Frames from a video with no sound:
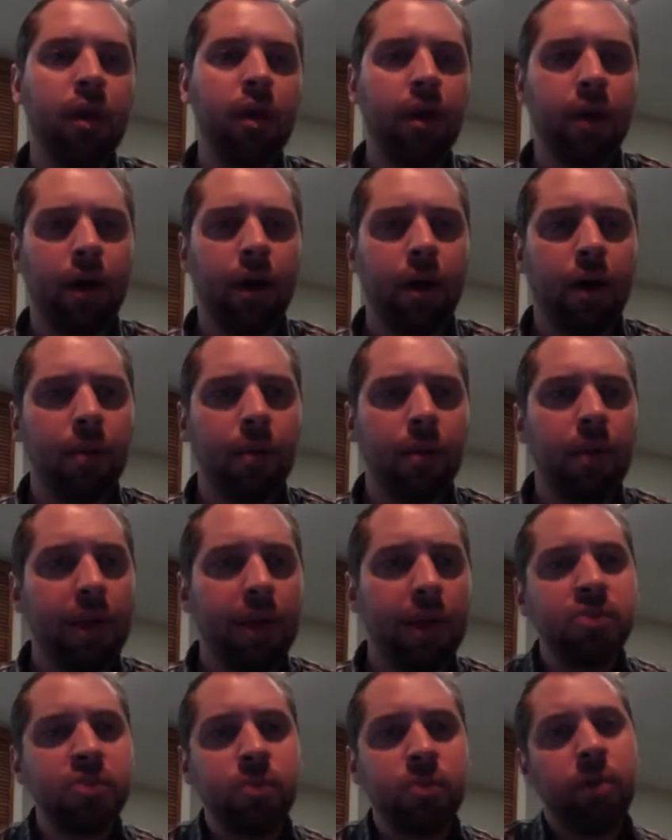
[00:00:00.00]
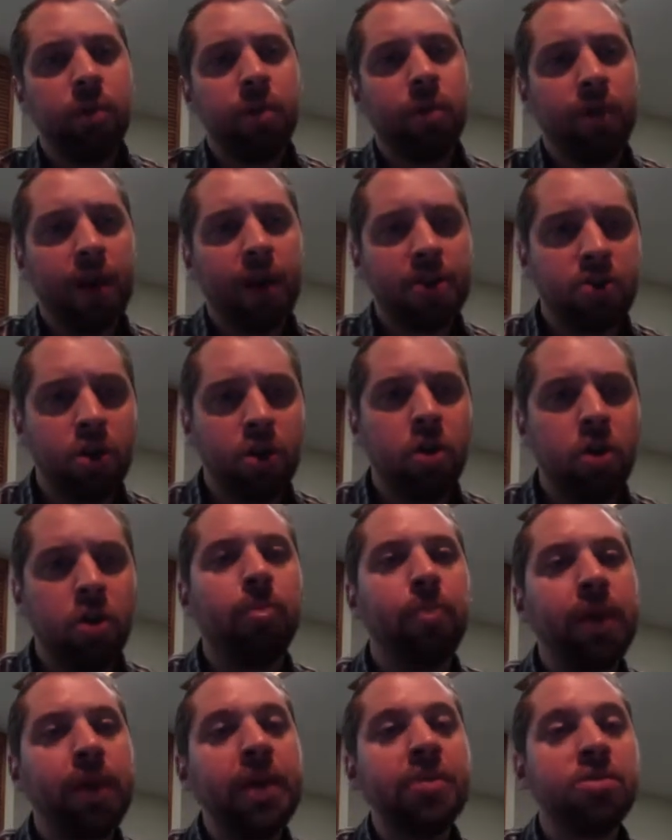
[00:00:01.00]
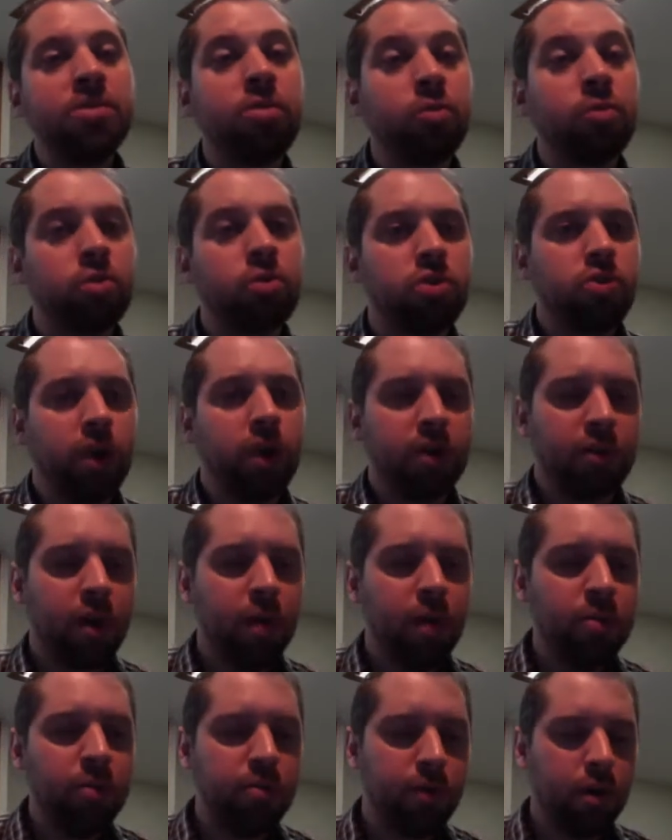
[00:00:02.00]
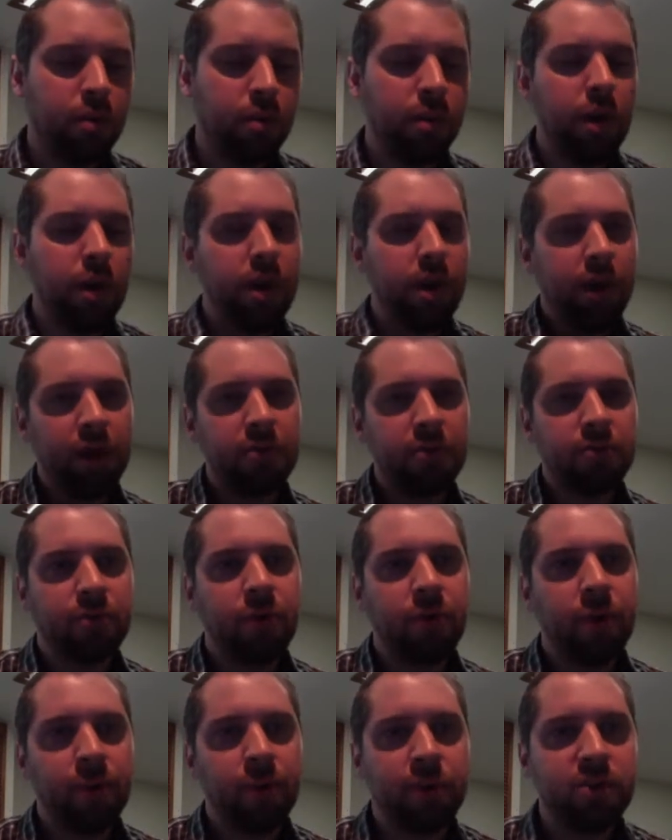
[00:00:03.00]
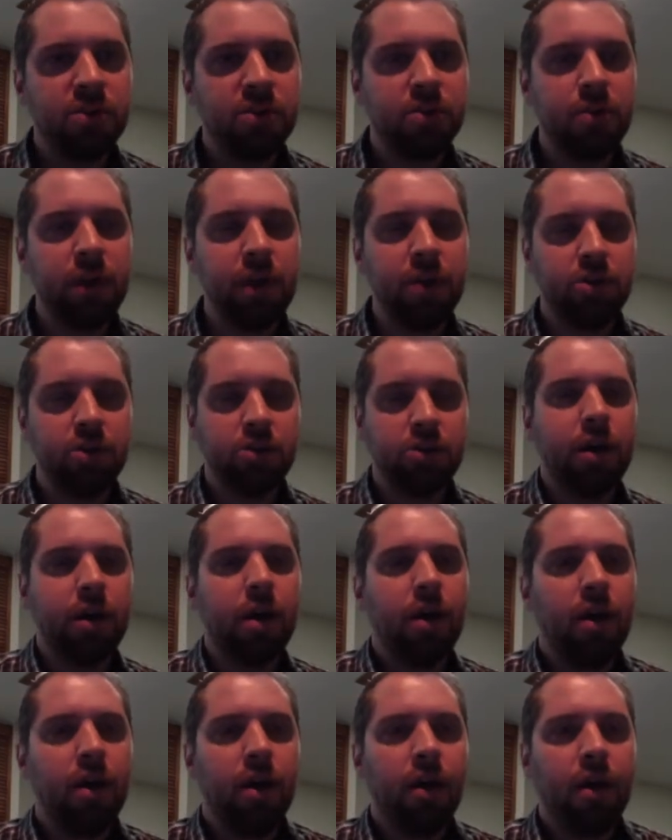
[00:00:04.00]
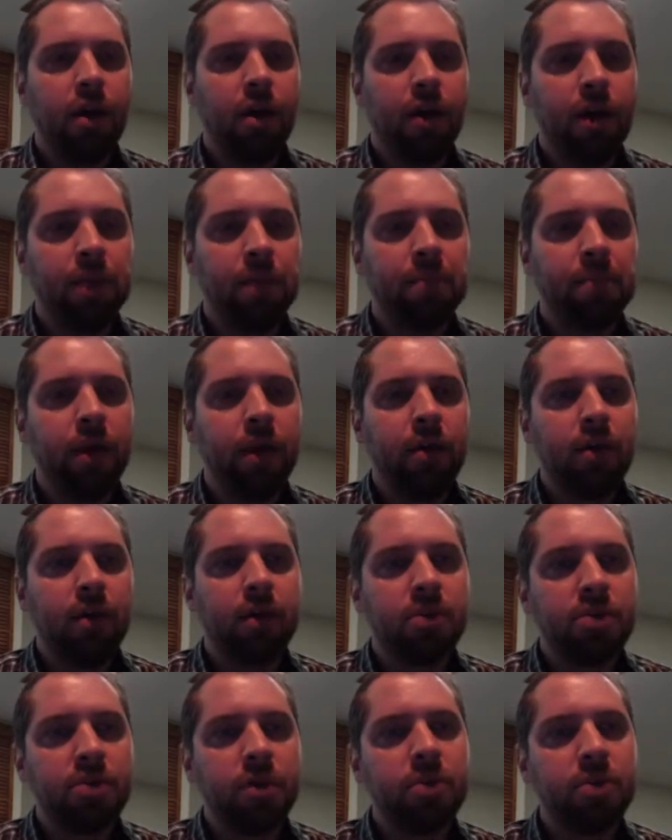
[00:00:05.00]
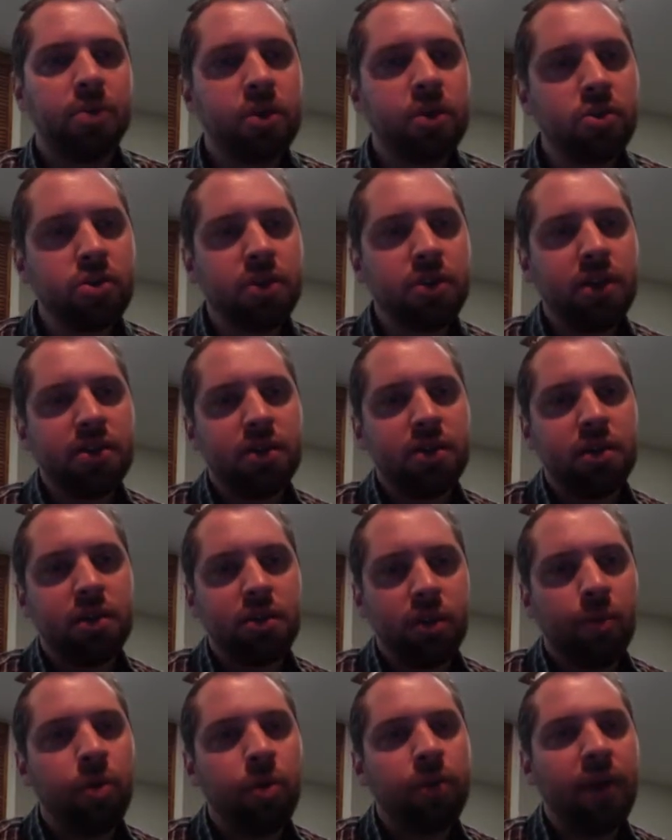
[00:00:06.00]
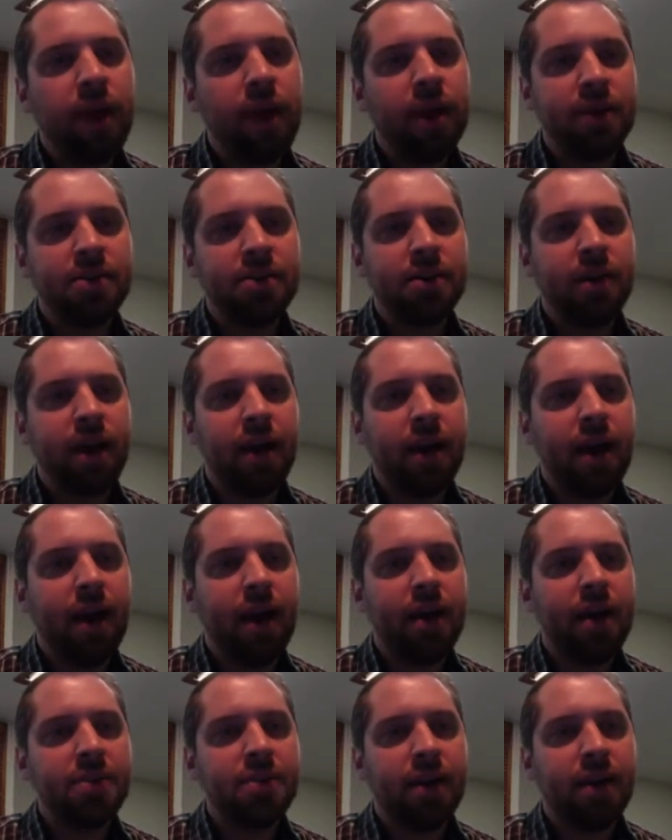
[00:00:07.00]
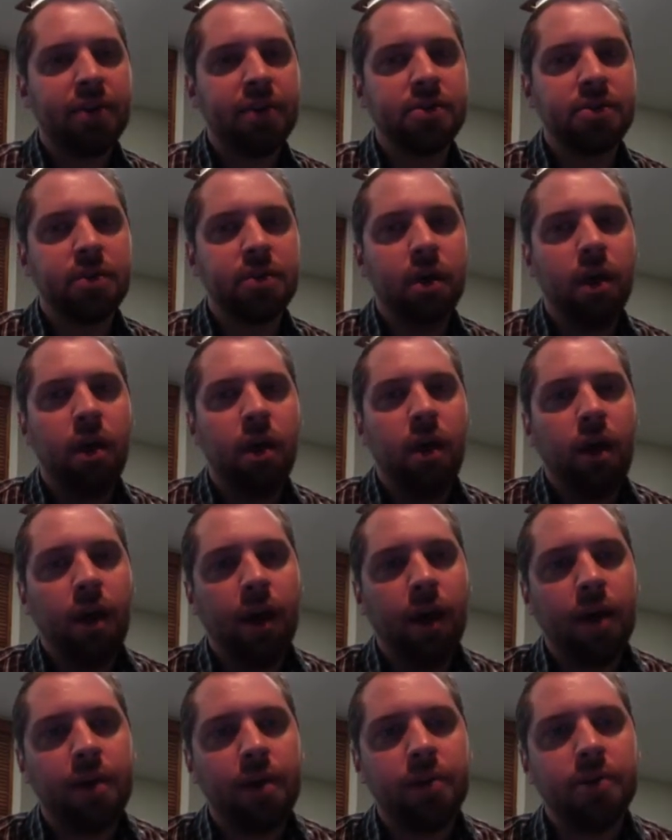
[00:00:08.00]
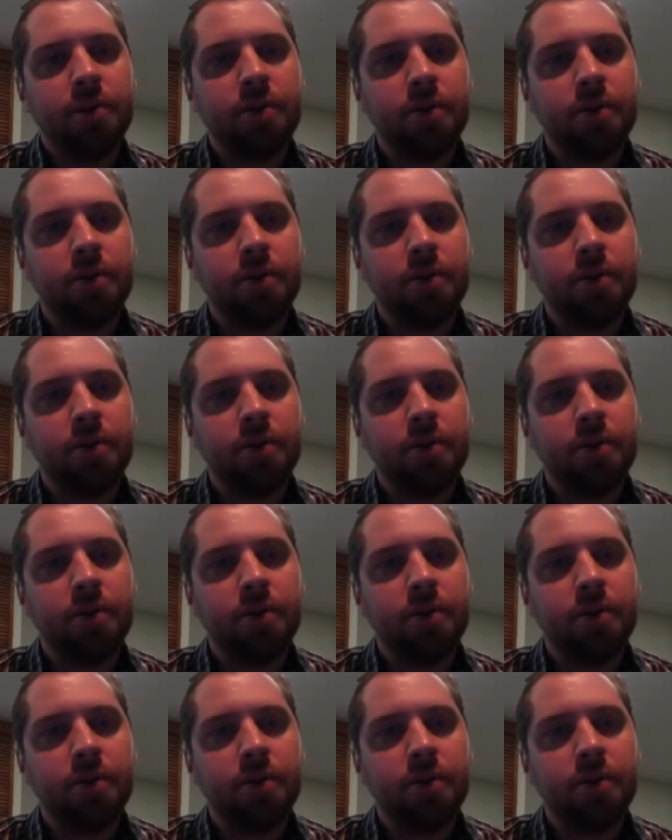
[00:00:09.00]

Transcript: And that's really where that term, peace through strength, comes from, is from this speech, all right? So it's interesting to put that into that context and